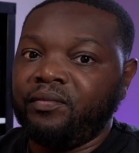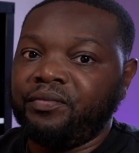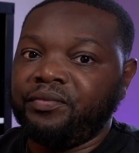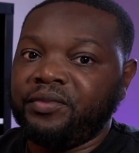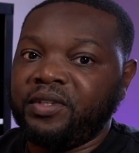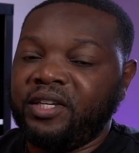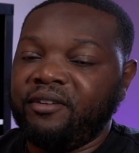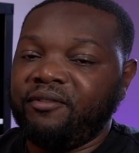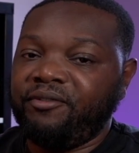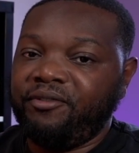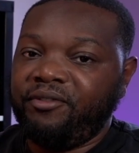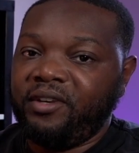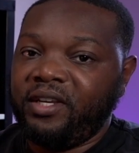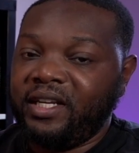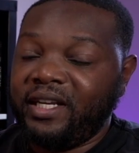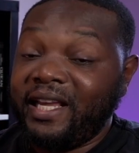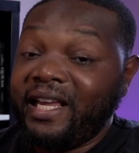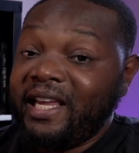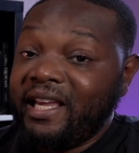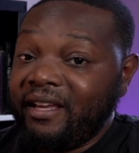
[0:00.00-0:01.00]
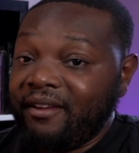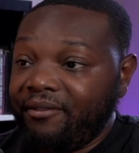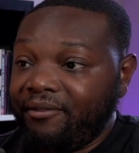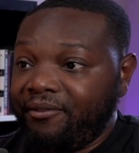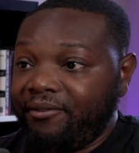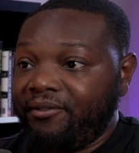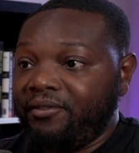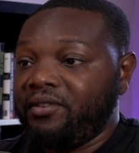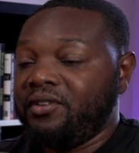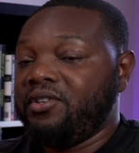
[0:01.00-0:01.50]
can fit
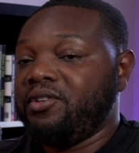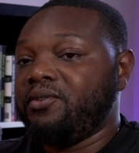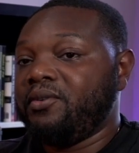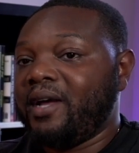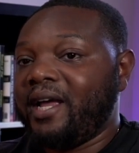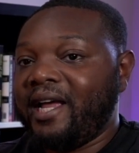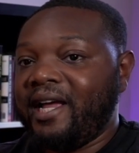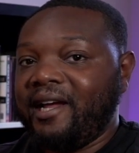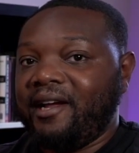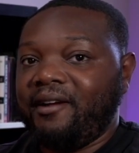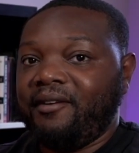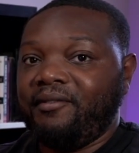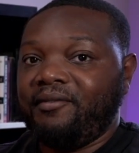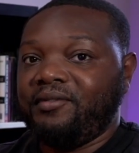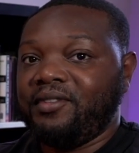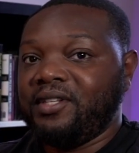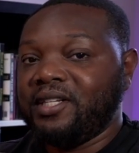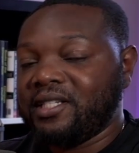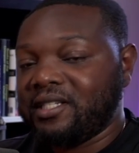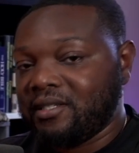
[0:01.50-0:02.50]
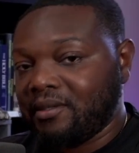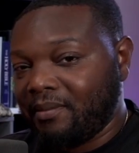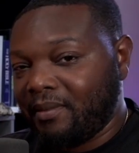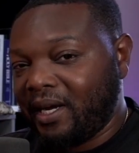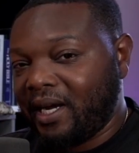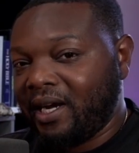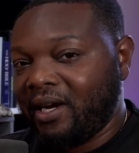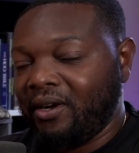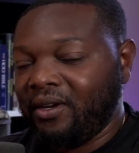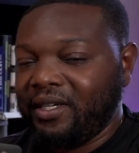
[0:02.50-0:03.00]
if you have this amount.